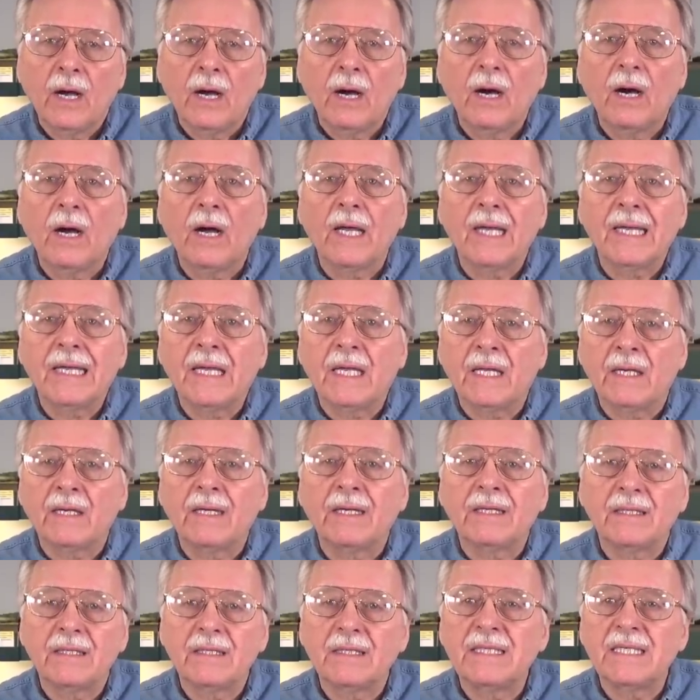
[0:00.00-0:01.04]
uh,
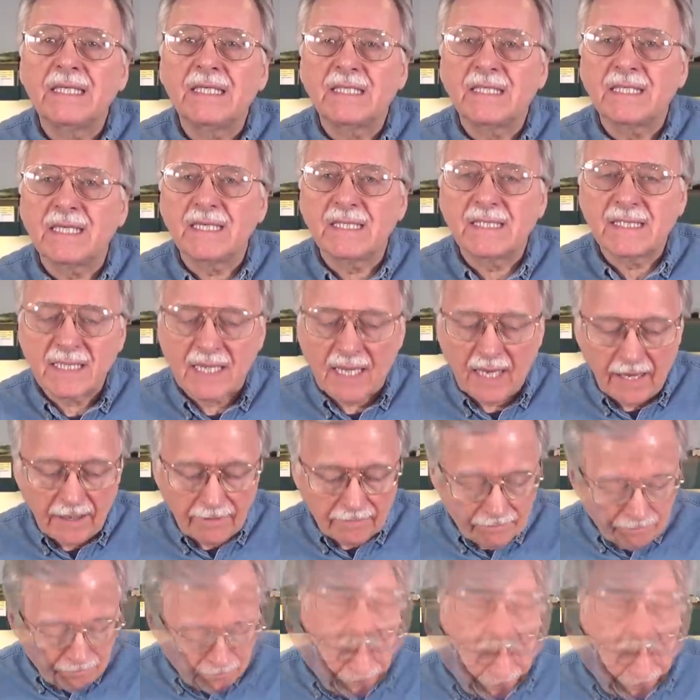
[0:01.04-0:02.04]
in D C C.